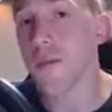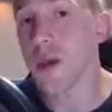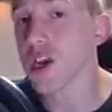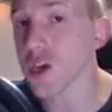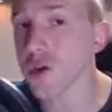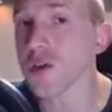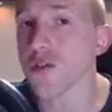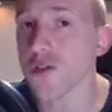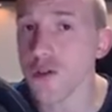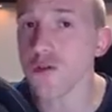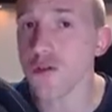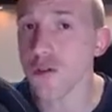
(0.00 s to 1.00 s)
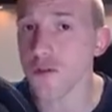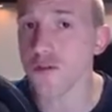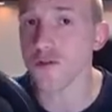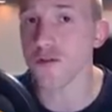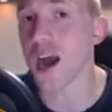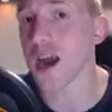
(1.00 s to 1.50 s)
Make sure to
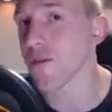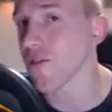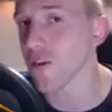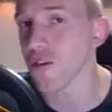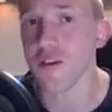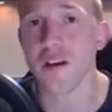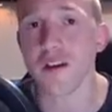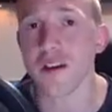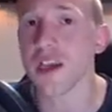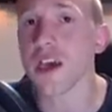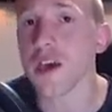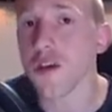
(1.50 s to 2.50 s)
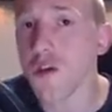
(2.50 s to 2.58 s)
subscribe if you're still here.